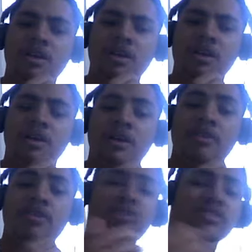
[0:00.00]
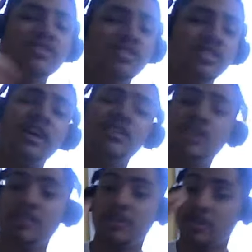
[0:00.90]
There's a
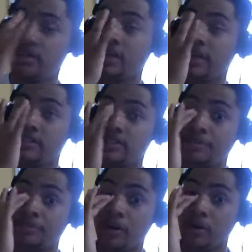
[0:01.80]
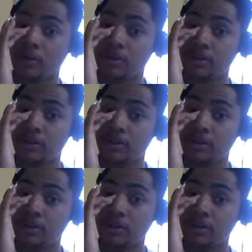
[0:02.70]
scientific concept called